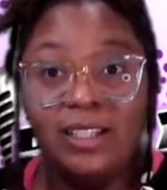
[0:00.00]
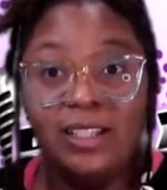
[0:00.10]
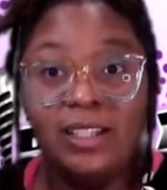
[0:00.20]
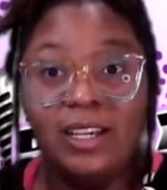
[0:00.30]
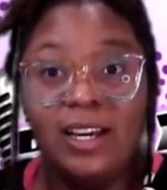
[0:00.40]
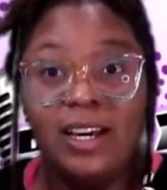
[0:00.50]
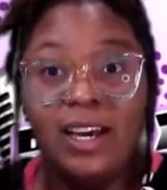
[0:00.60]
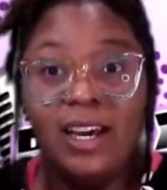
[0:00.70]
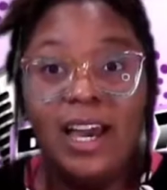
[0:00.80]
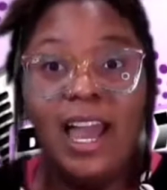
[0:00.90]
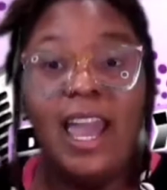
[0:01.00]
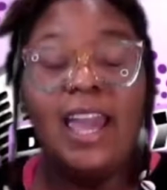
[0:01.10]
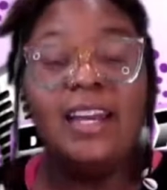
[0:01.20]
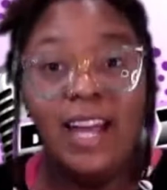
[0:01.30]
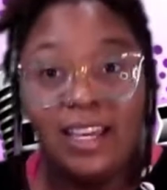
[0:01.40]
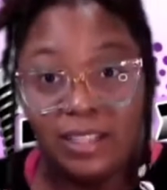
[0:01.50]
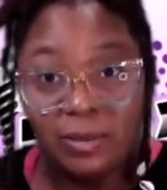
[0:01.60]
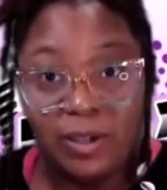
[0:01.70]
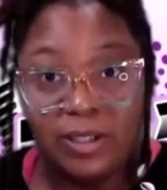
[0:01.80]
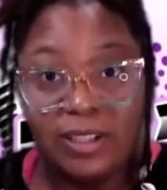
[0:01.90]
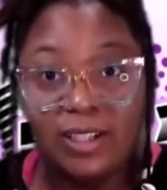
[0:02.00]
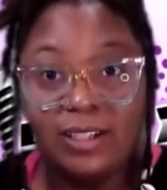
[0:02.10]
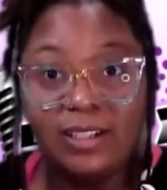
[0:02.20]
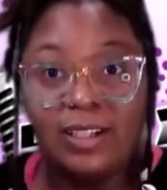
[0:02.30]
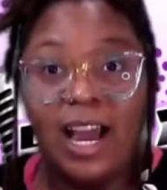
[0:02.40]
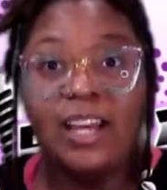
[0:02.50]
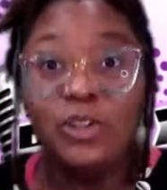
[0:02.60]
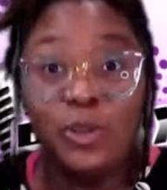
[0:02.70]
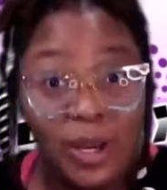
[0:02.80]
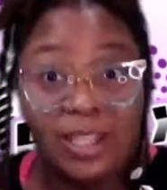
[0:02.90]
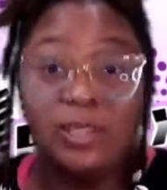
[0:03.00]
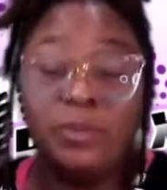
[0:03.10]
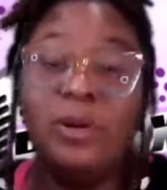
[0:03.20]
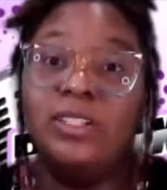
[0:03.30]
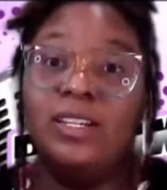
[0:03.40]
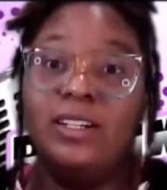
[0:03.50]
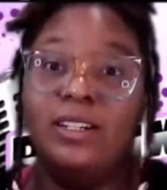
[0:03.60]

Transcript: and I like this person. I enjoy this person.